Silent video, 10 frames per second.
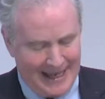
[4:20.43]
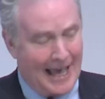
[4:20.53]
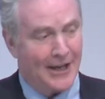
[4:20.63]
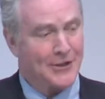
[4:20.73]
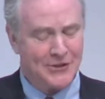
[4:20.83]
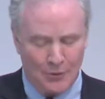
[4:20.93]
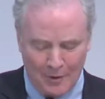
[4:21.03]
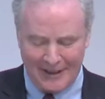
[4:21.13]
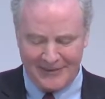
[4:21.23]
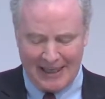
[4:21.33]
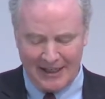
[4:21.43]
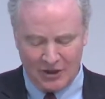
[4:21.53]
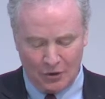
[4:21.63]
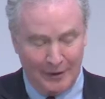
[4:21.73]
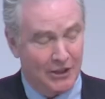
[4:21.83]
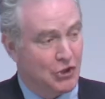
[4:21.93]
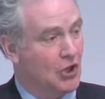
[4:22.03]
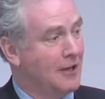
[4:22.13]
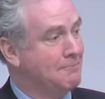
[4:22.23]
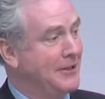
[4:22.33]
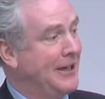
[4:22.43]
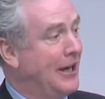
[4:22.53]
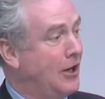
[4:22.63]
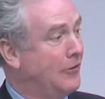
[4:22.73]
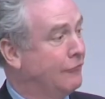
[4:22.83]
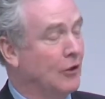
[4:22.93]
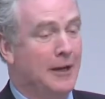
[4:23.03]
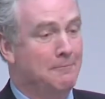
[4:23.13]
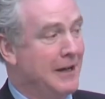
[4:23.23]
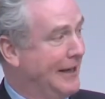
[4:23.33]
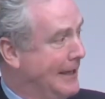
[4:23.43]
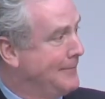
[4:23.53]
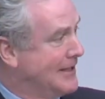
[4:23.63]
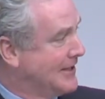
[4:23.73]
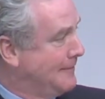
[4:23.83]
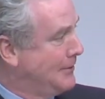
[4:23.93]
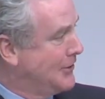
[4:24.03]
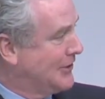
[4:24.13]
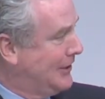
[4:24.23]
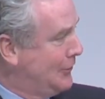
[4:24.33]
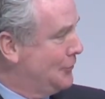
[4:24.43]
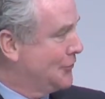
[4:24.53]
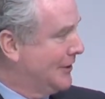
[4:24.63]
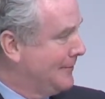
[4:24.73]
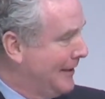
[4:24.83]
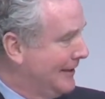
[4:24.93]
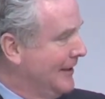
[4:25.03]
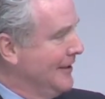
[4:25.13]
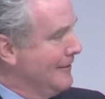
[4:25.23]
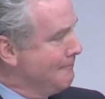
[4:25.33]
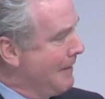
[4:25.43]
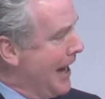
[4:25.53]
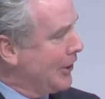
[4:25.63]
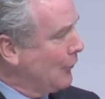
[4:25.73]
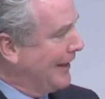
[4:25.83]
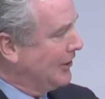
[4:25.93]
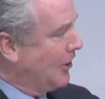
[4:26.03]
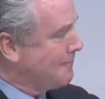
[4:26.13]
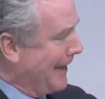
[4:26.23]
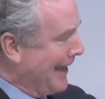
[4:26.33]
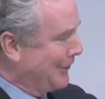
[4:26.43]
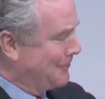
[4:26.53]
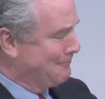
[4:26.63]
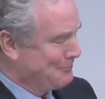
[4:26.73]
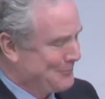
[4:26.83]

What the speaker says: I also want to thank Corinne Jean-Pierre from MSNBC, who's going to be moderating our panel.